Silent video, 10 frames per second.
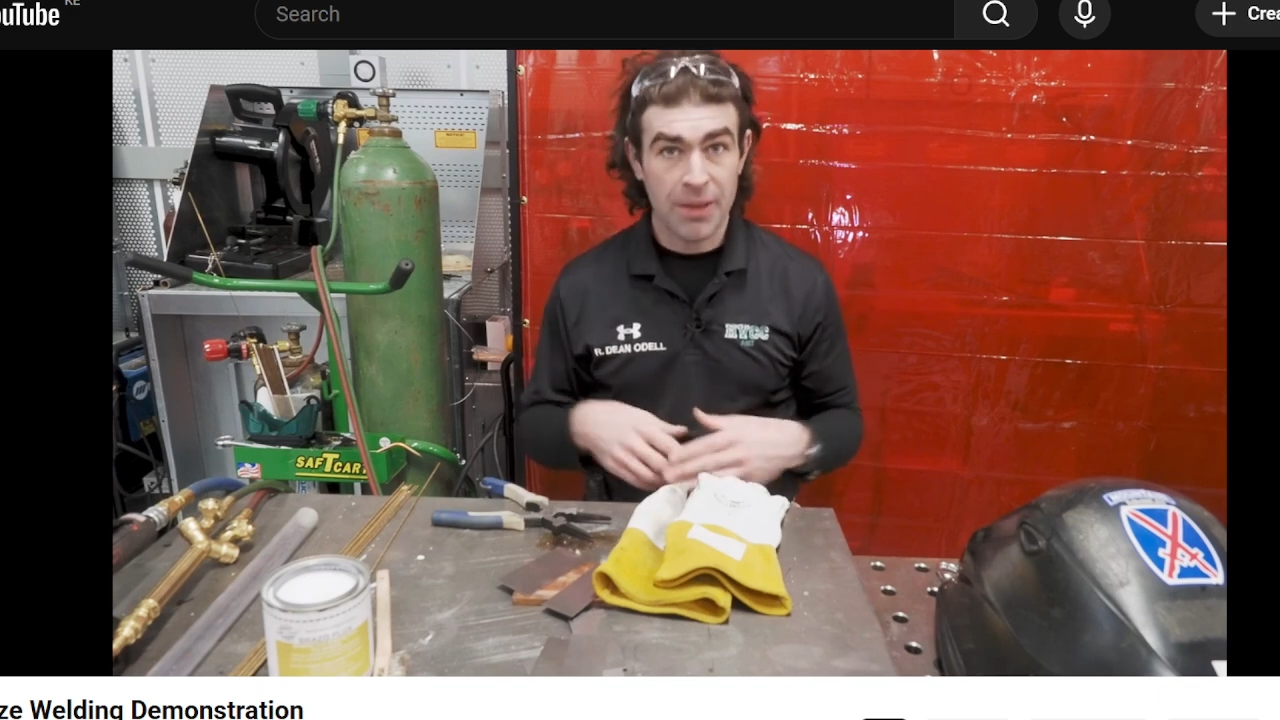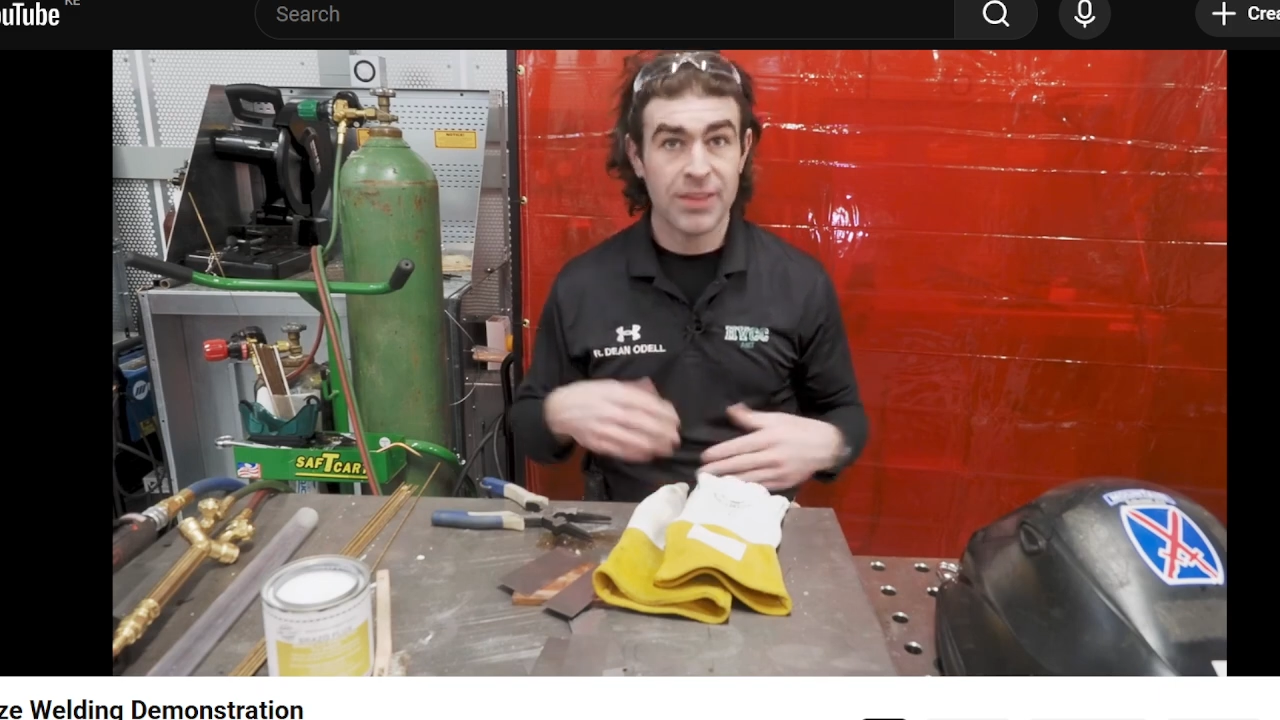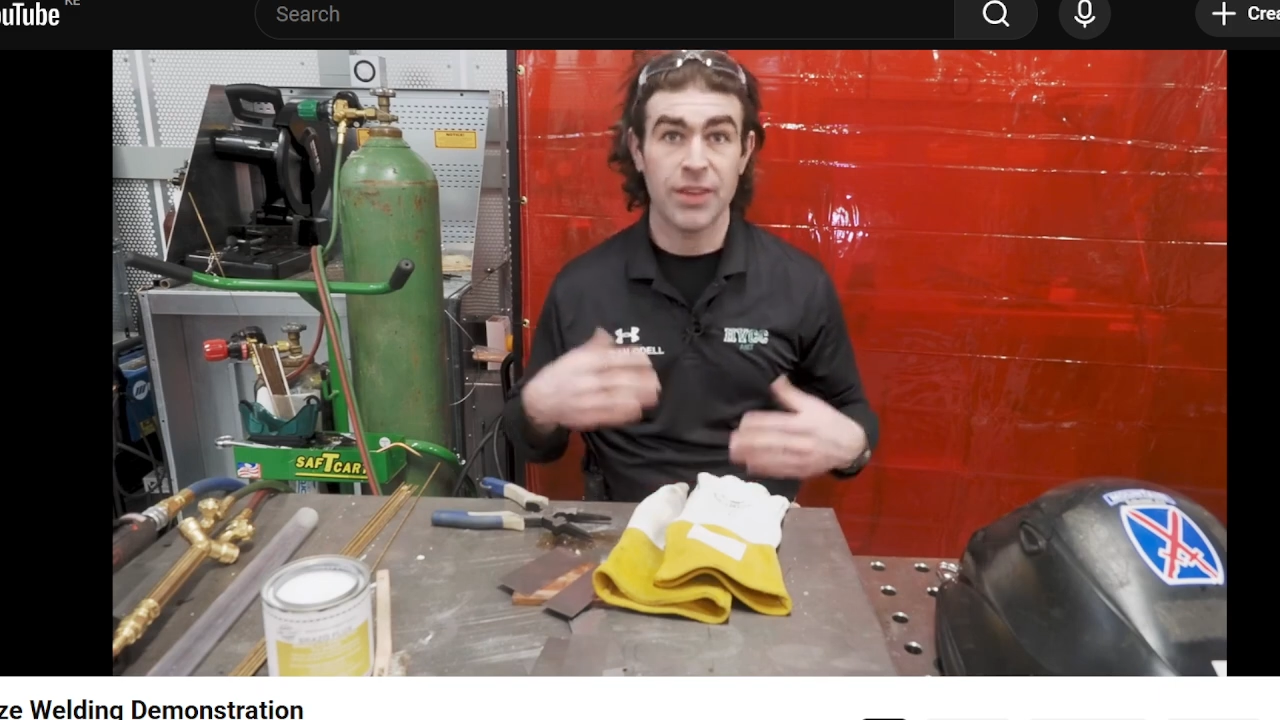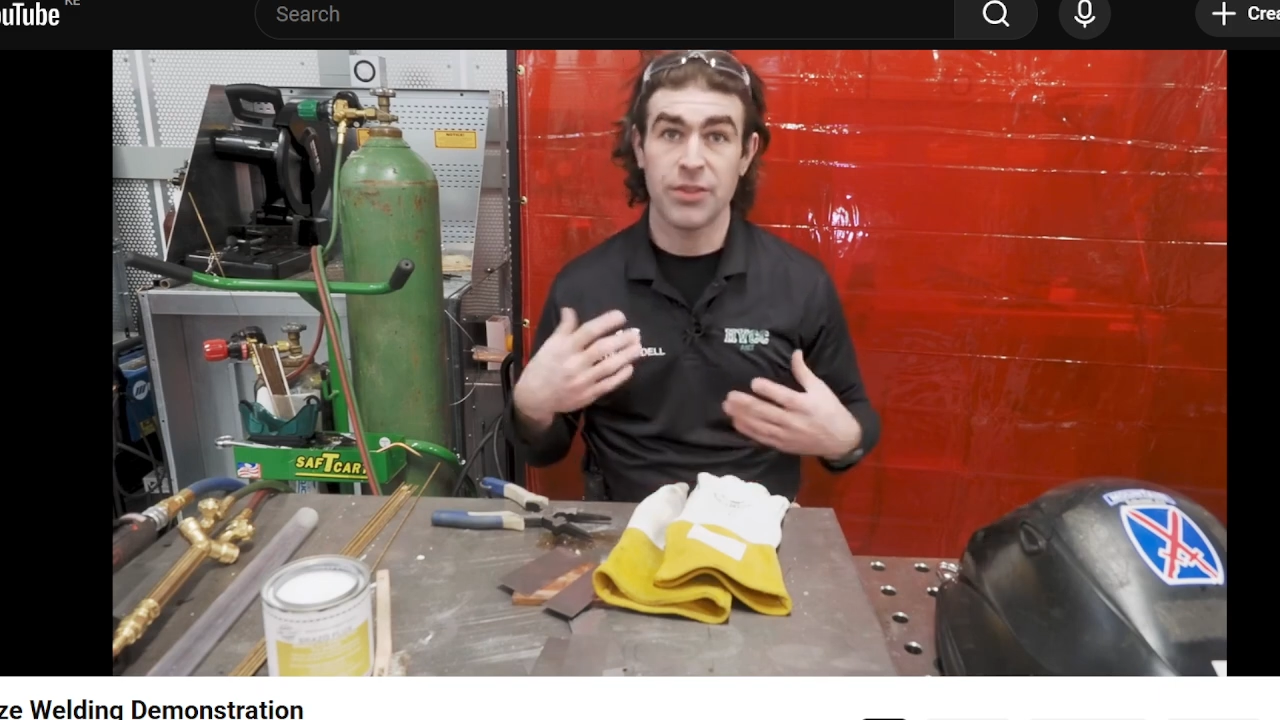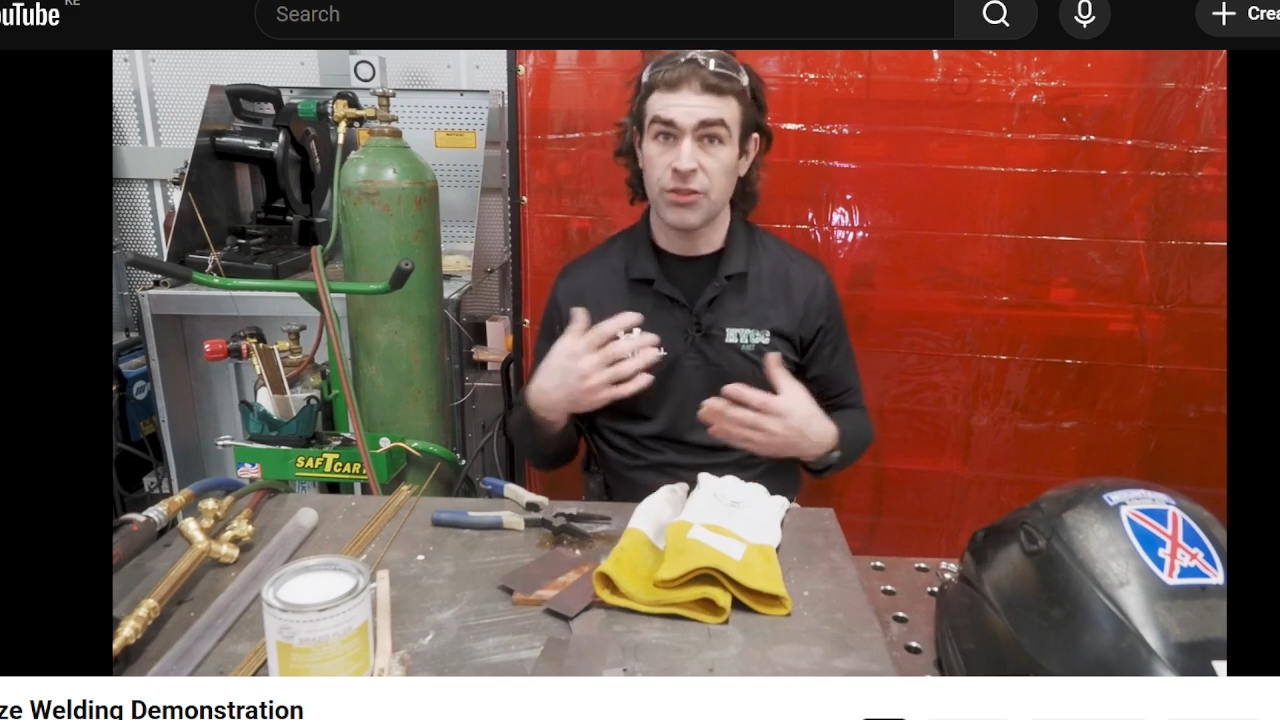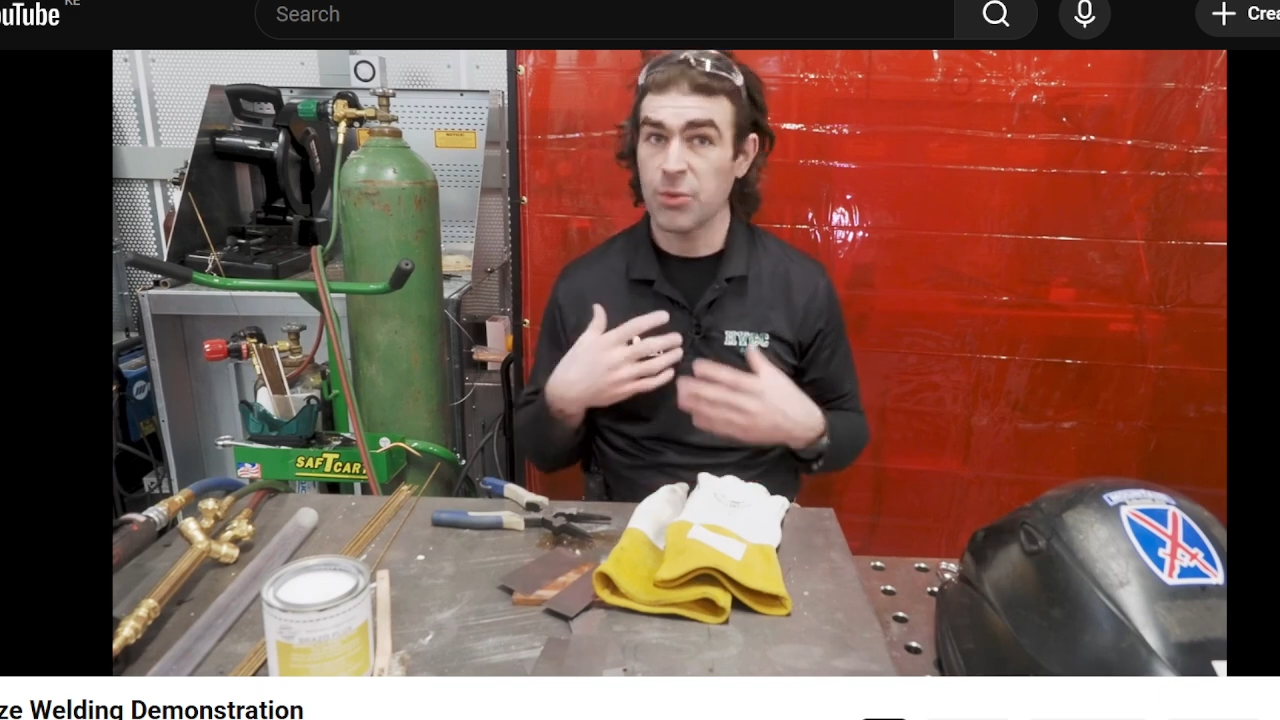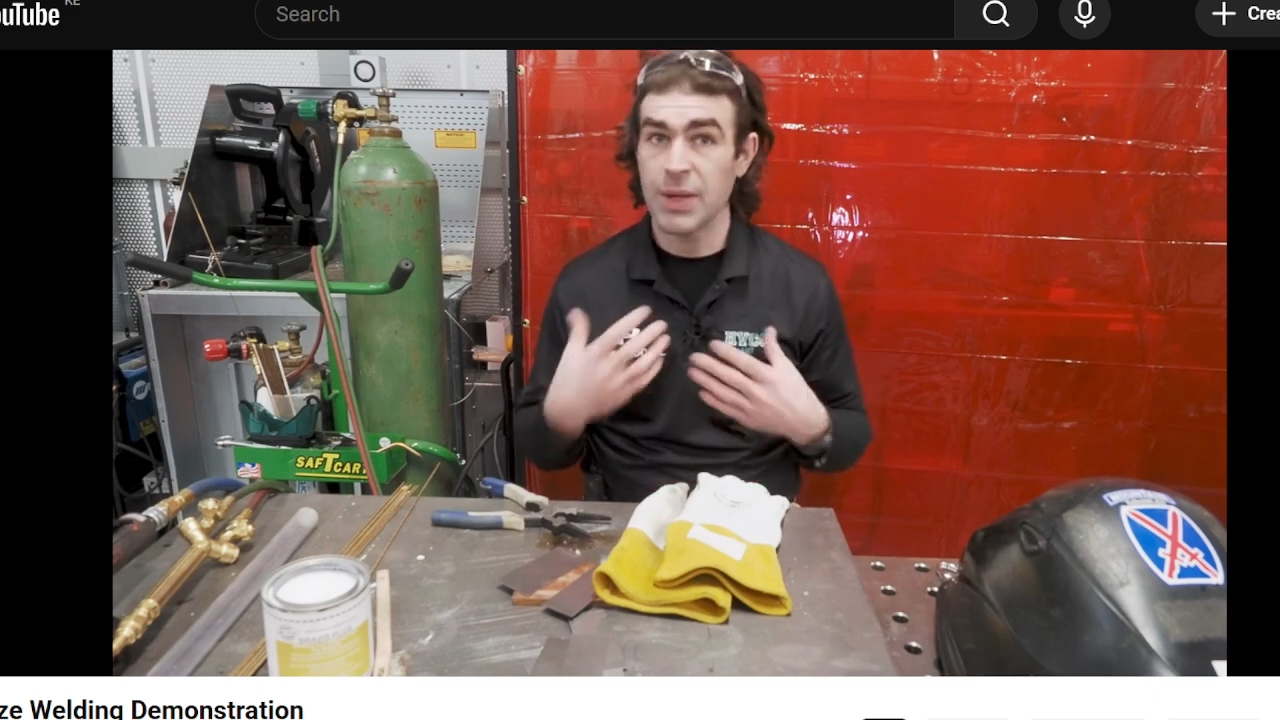doesn't do